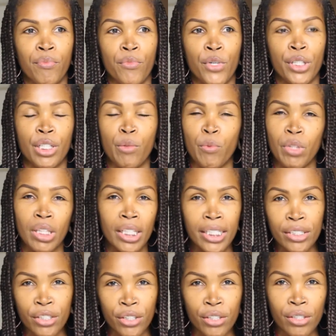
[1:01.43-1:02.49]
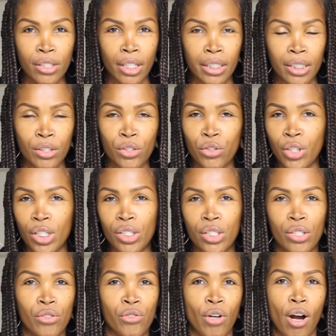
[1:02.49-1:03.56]
working with lenders on
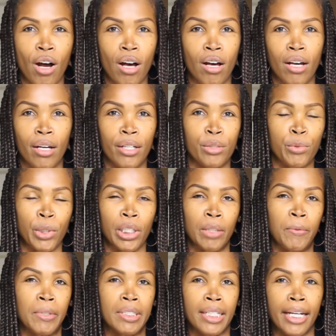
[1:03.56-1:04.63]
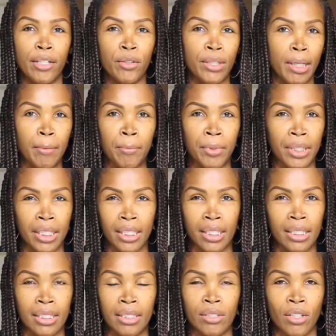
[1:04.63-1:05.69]
construction draws, working with title
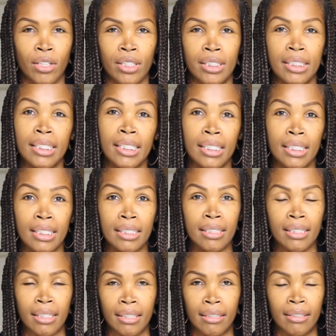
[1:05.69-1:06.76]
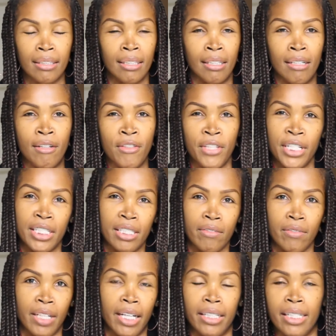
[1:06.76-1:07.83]
companies on deeds and things
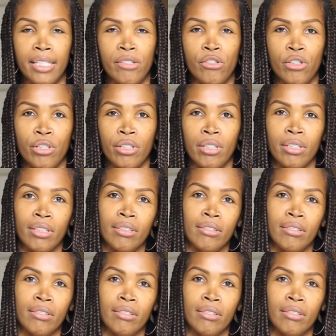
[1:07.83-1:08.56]
of that nature.